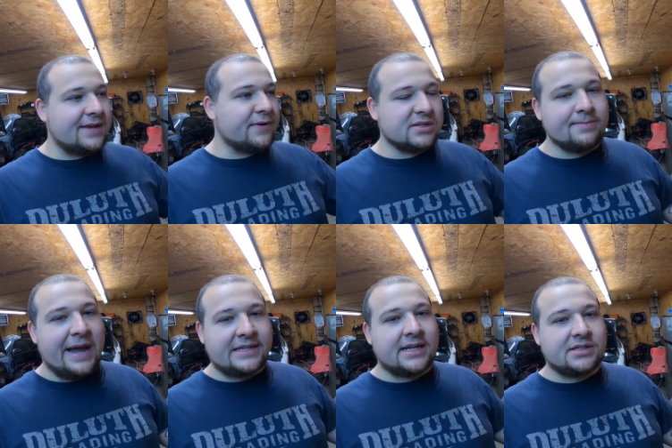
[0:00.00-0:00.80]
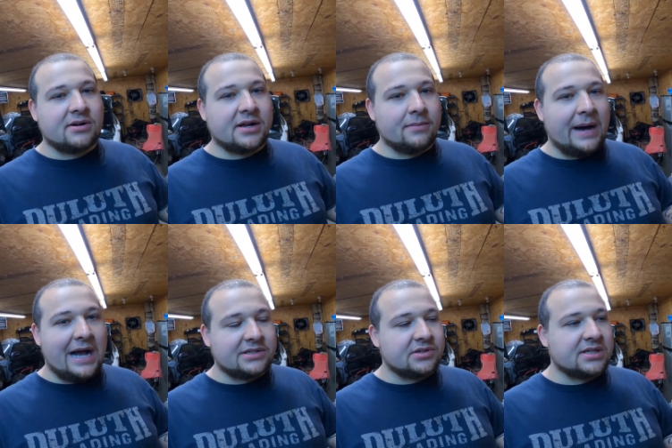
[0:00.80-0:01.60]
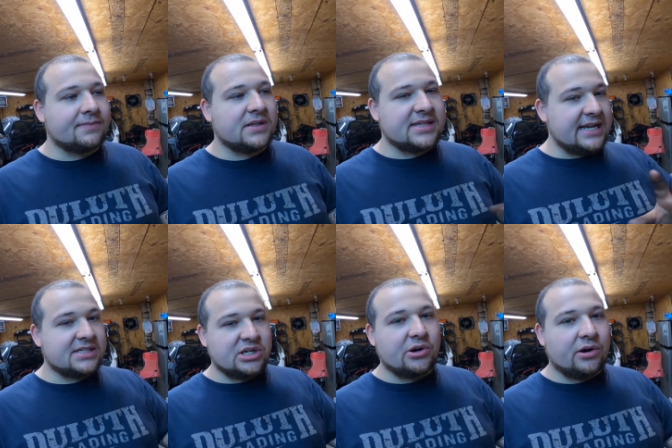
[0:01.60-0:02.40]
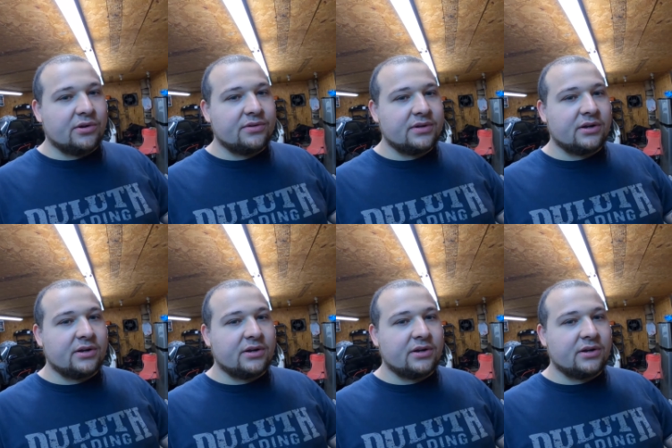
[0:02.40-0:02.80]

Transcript: say if it was a bad sensor out of the box or something saying 0,